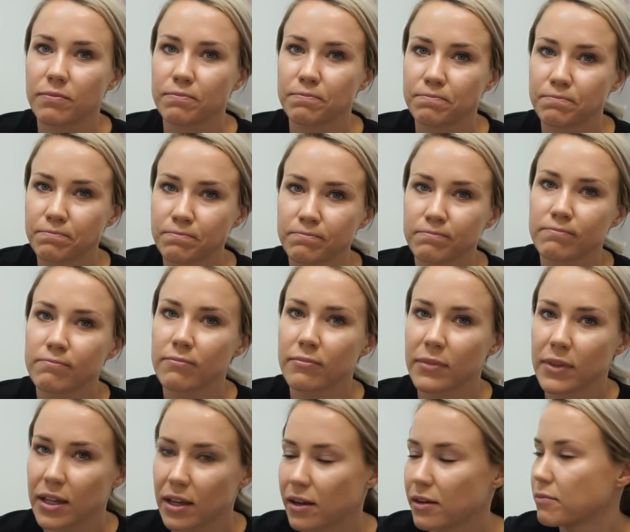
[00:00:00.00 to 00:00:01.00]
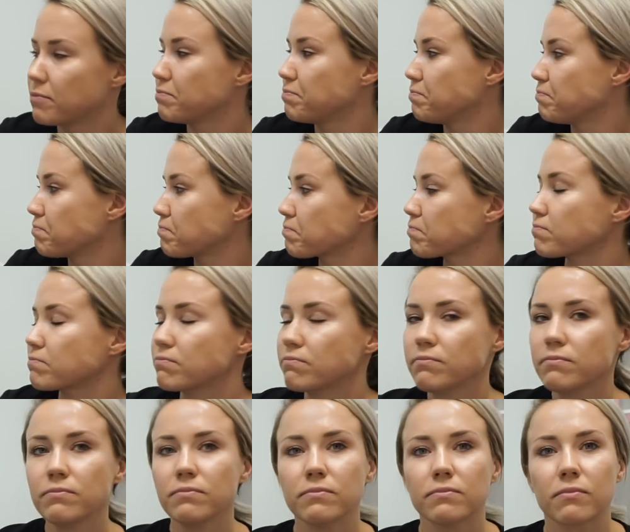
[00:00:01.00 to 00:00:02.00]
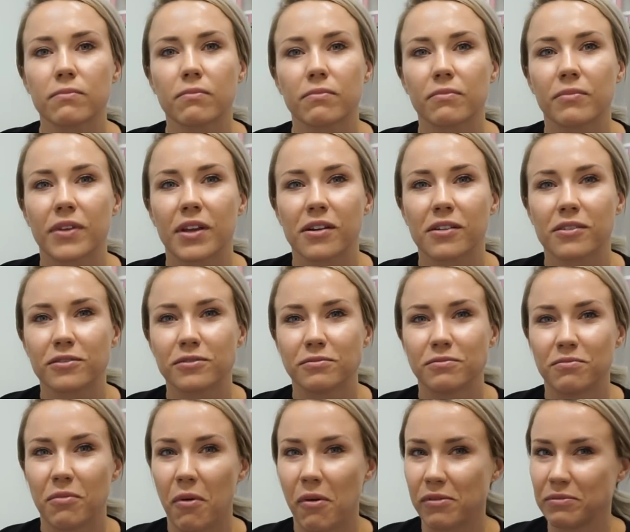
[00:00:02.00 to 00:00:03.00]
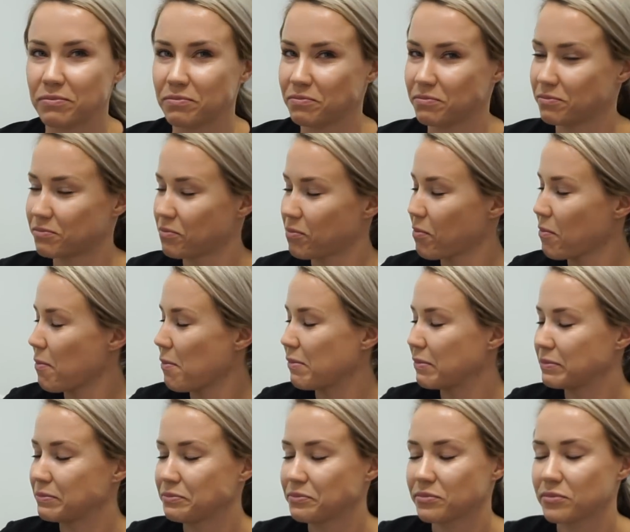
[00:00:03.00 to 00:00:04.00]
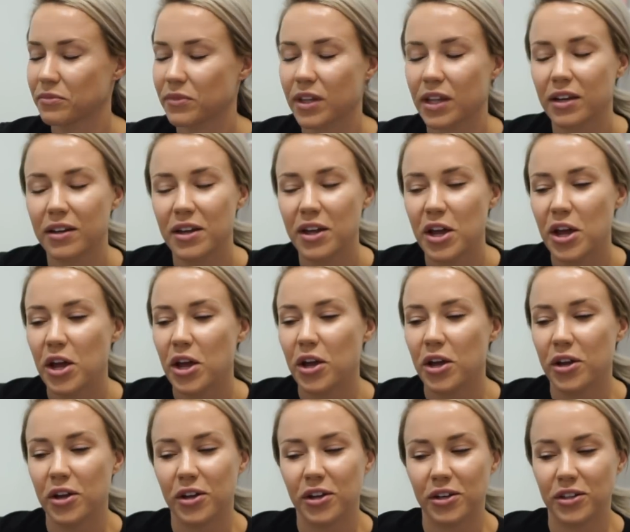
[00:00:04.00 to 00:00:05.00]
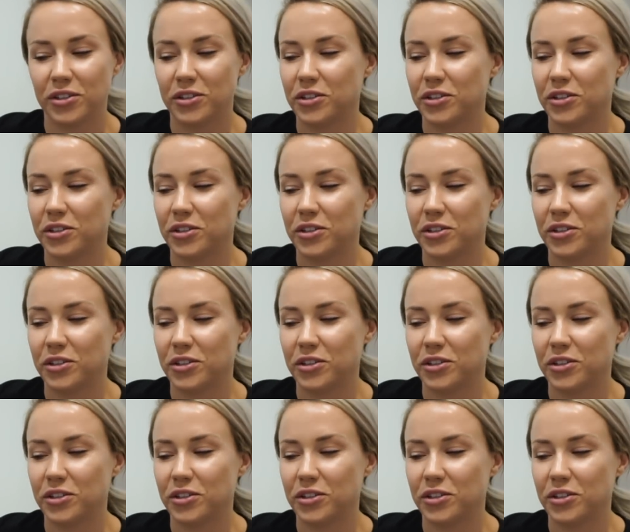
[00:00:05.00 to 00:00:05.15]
Awesome. And then I shouldn't use any face products at all over the next few days.